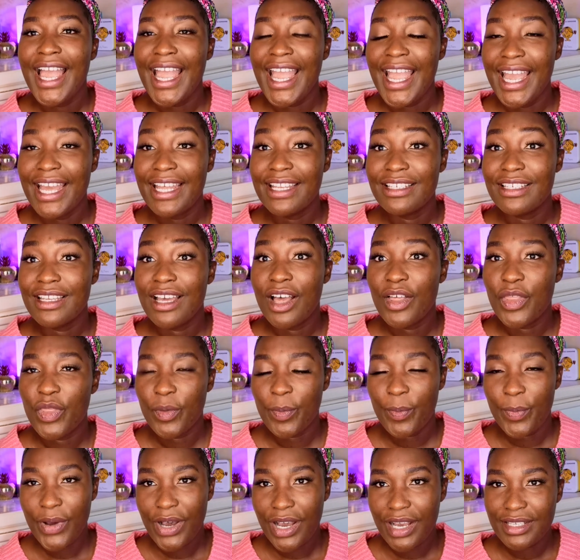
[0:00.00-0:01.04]
And
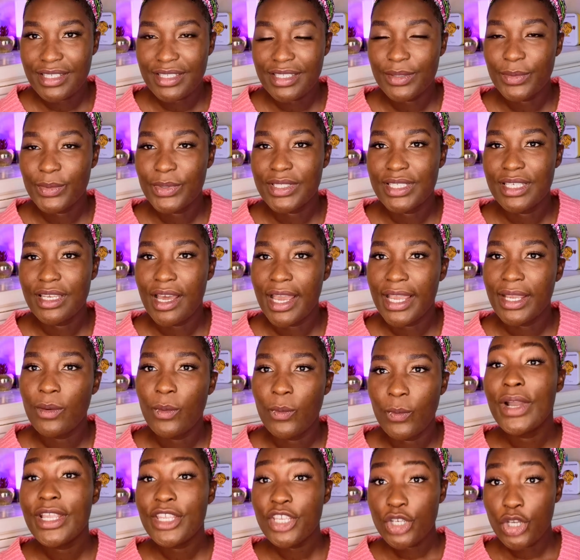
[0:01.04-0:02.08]
the pastor was like,
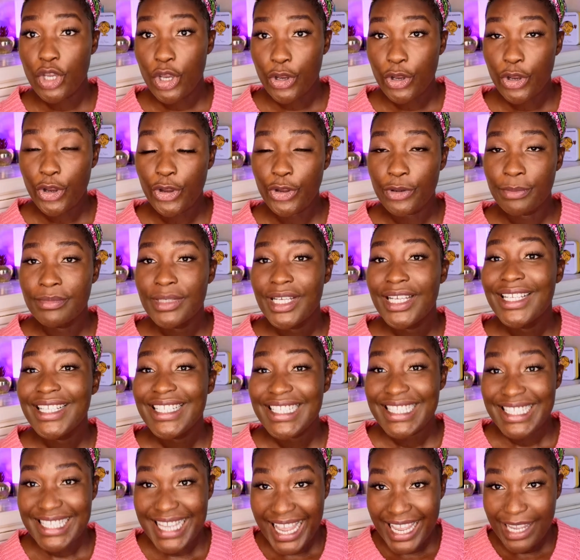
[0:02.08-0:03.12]
when you go home,
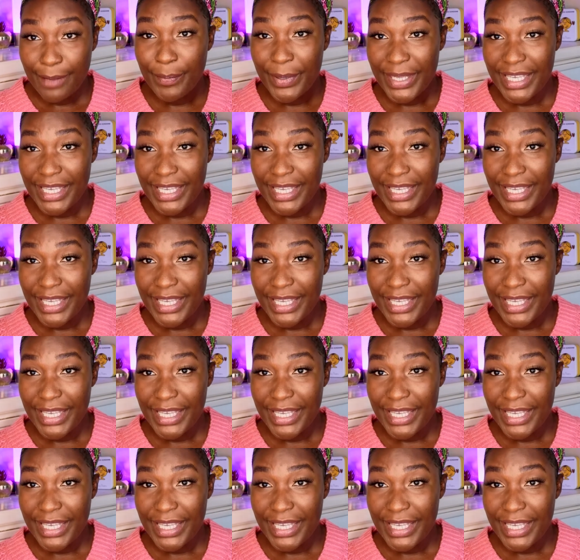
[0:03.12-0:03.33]
take a